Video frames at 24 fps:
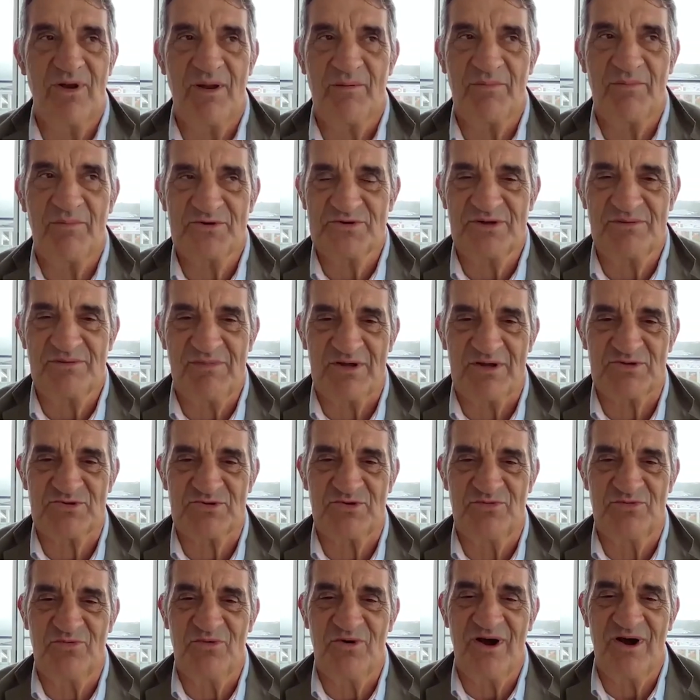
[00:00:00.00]
I'm not doing much
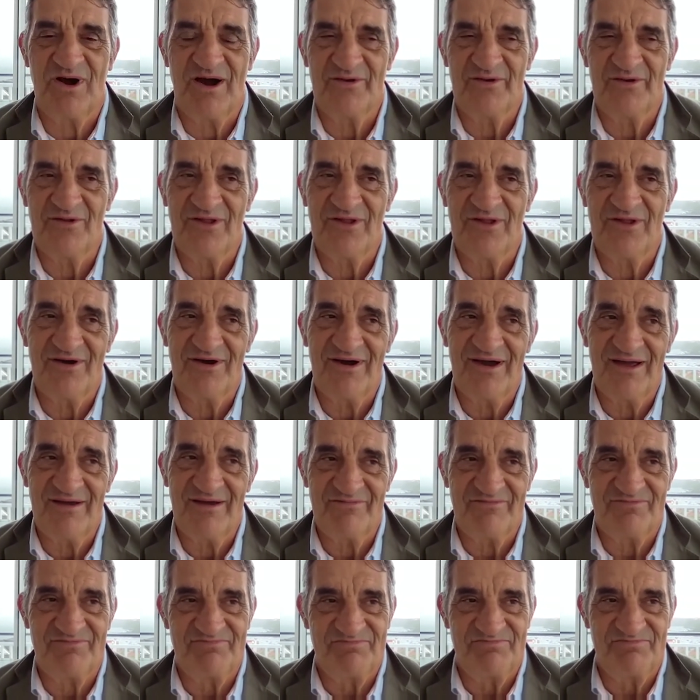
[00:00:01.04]
with wine, although I
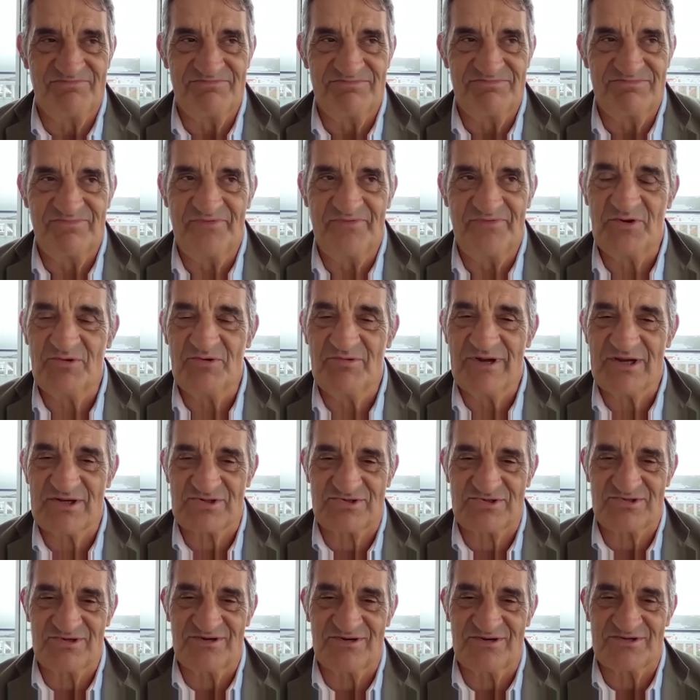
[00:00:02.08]
have a few
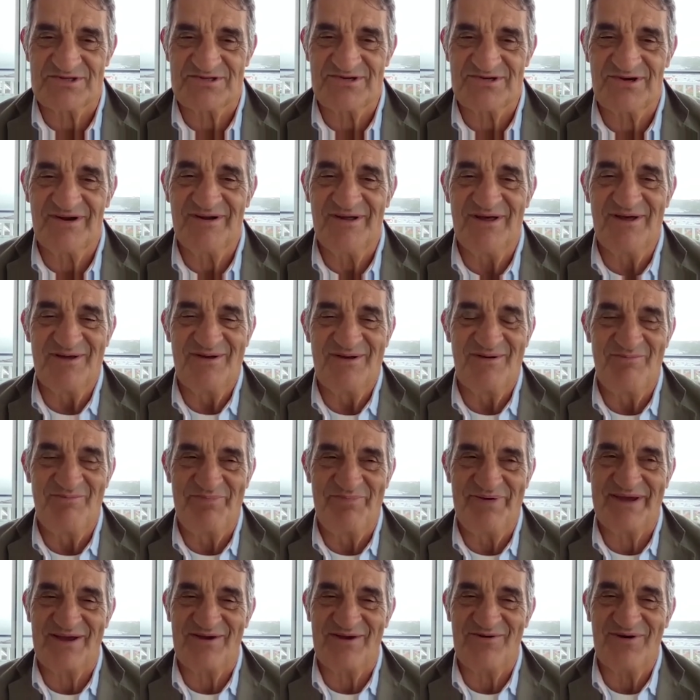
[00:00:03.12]
restaurants trying to
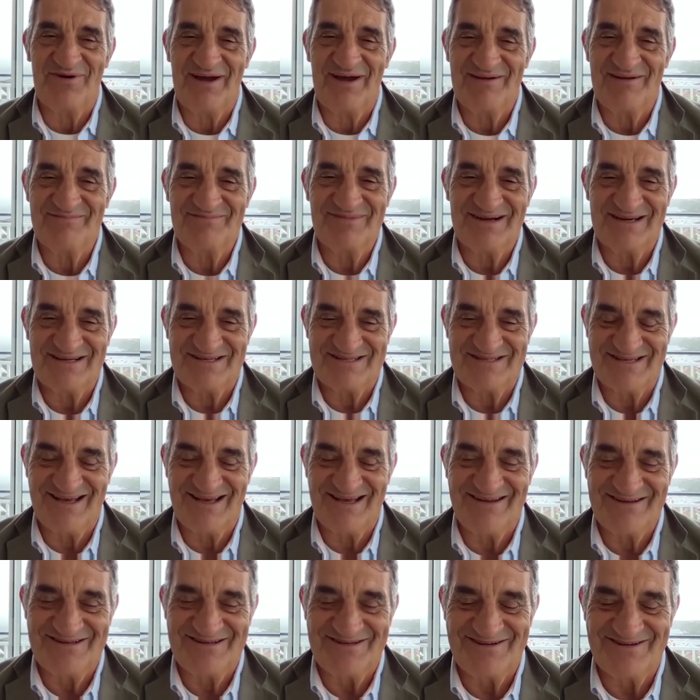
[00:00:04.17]
pick away in my
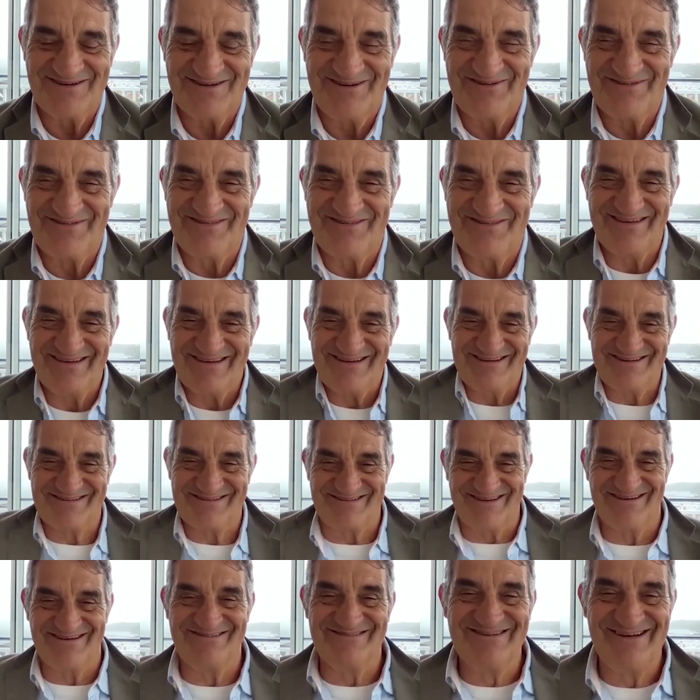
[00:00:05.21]
cellar sort of thing.
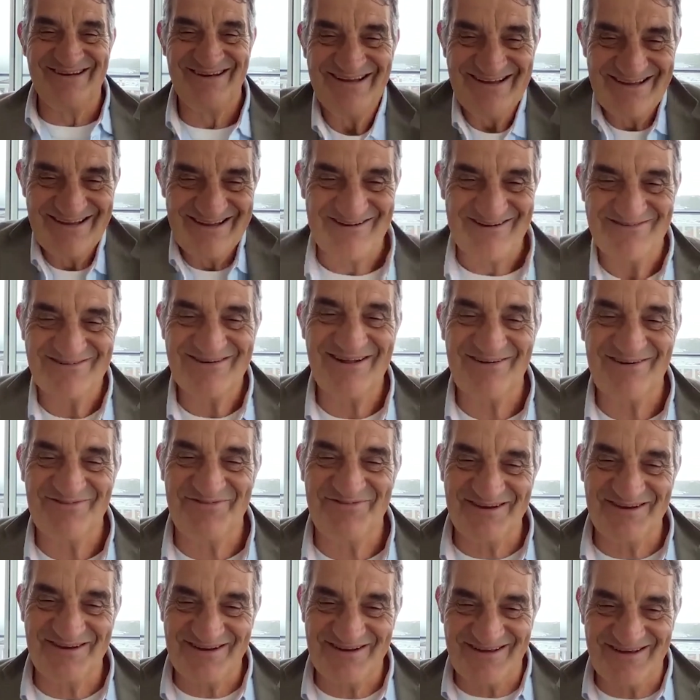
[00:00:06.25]
So when I
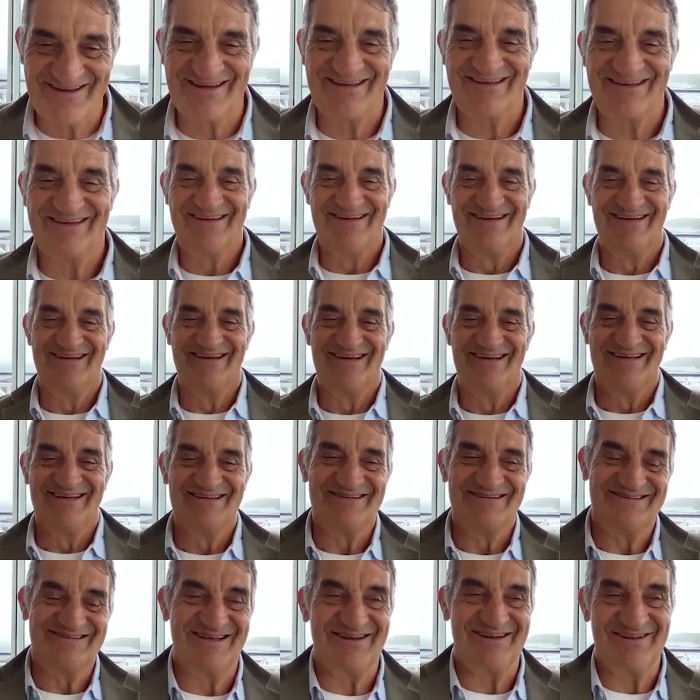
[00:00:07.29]
feel like
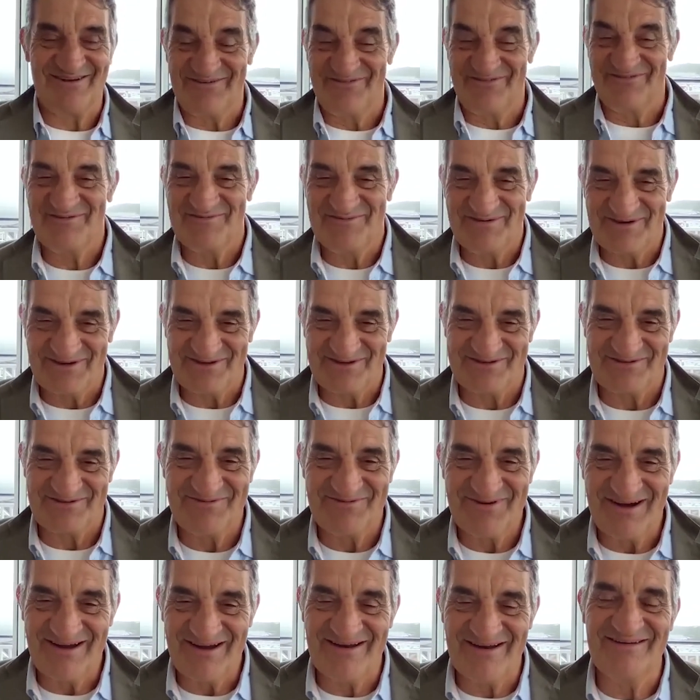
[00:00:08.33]
selling a few bottles of
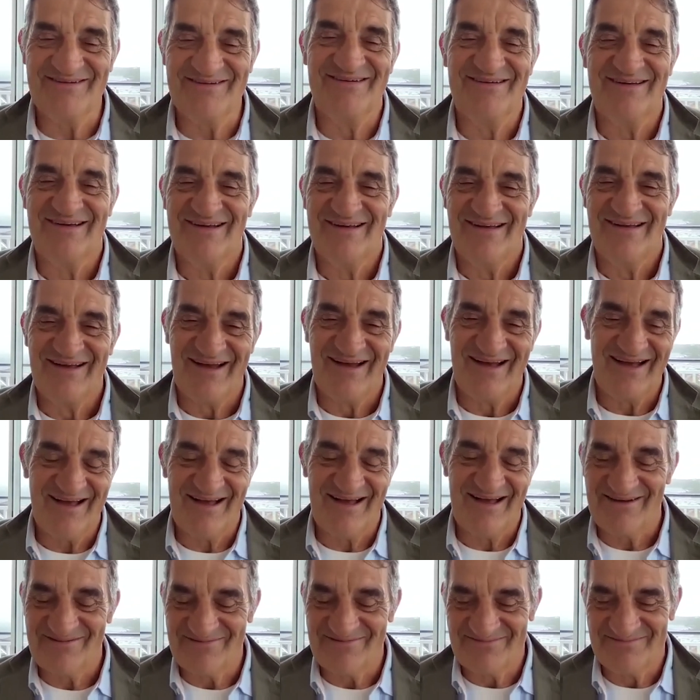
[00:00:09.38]
wine,
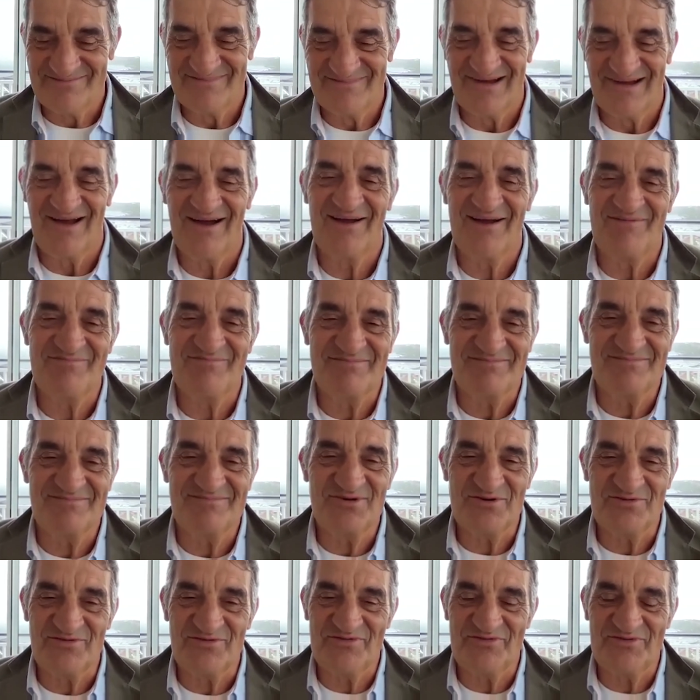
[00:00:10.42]
I
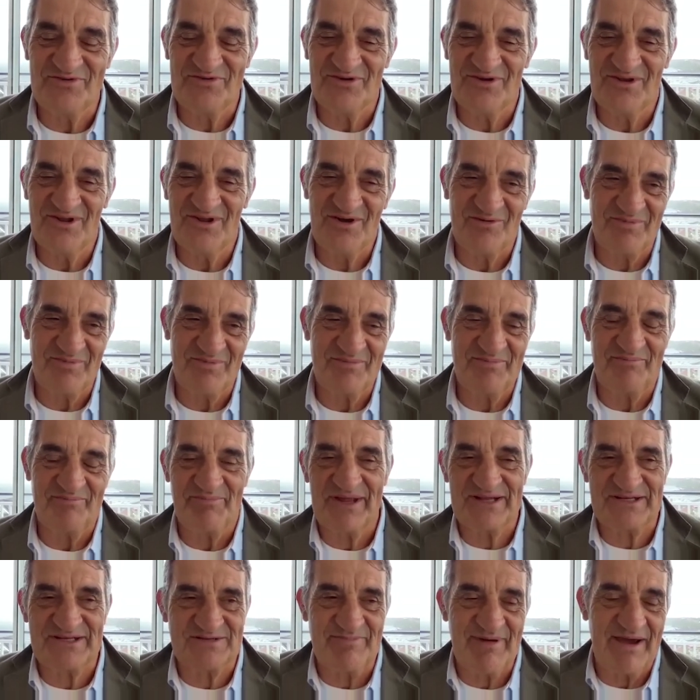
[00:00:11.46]
move a few along, but
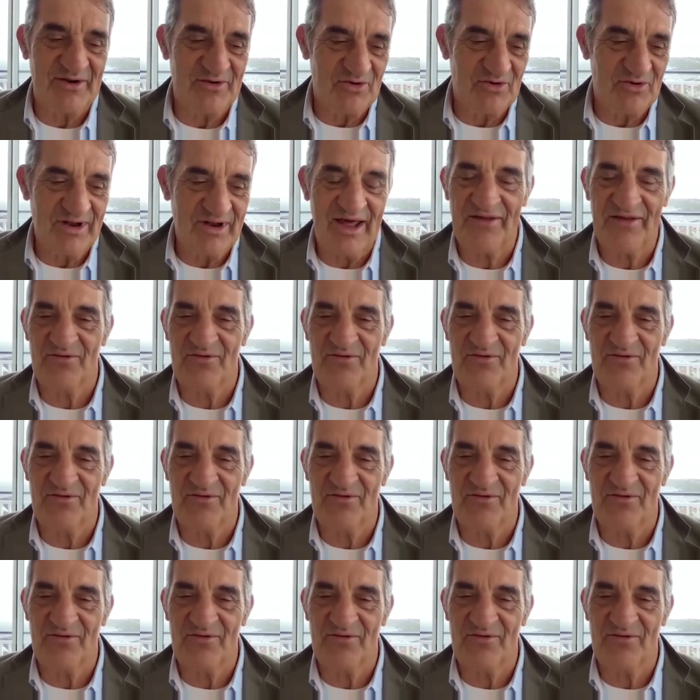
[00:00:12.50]
that's about all.